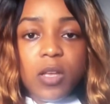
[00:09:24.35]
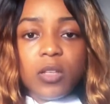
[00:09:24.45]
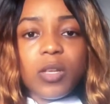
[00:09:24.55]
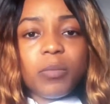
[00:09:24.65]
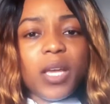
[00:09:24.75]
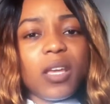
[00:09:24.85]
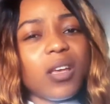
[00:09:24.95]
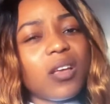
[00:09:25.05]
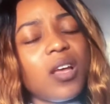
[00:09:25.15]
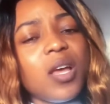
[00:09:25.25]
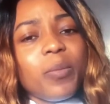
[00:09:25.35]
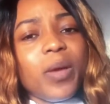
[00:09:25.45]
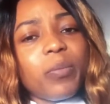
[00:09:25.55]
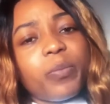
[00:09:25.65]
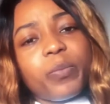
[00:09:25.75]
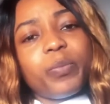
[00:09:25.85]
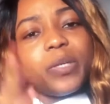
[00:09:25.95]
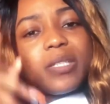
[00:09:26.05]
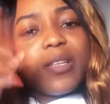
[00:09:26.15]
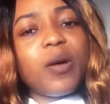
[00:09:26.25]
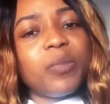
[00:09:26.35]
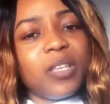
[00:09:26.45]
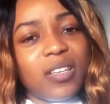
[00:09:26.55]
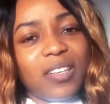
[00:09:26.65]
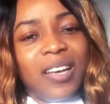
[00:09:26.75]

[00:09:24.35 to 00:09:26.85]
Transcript: So I'm like, babe, please tell me,